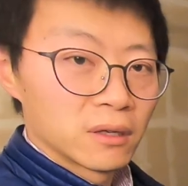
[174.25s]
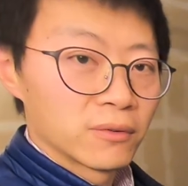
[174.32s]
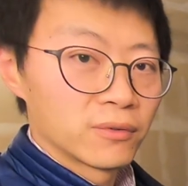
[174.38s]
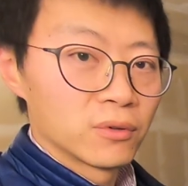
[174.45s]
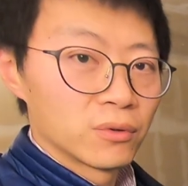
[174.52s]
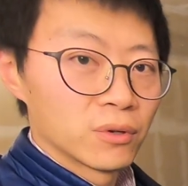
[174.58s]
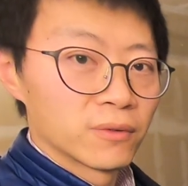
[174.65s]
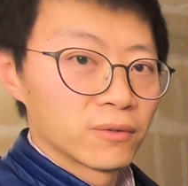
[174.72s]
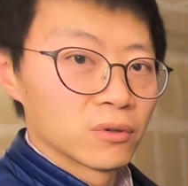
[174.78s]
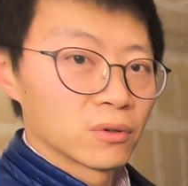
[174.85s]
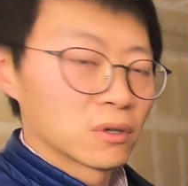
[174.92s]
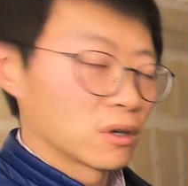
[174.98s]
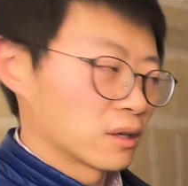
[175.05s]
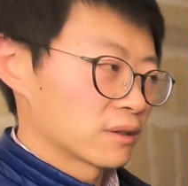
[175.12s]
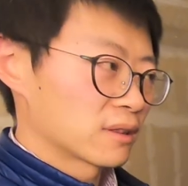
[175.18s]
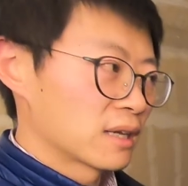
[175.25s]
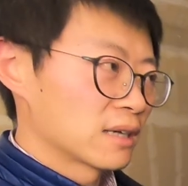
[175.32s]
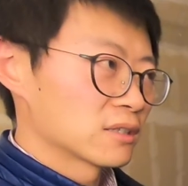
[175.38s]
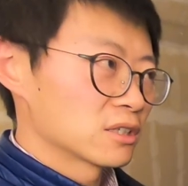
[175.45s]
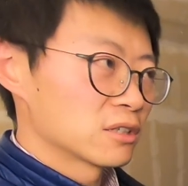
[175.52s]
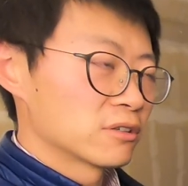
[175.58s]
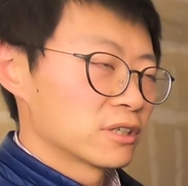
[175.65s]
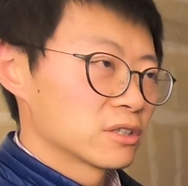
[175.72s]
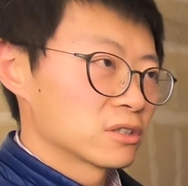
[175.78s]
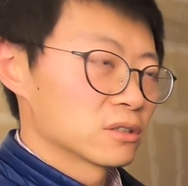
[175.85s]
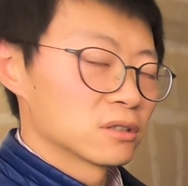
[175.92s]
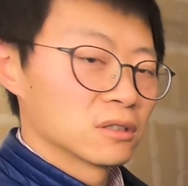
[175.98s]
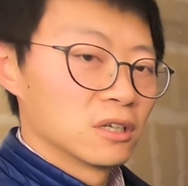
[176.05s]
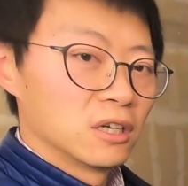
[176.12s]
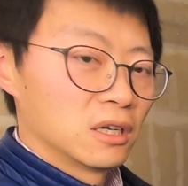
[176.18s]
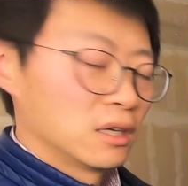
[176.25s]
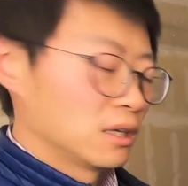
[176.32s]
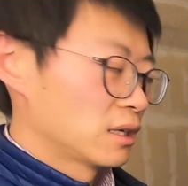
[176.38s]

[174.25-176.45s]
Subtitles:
If you got that generation,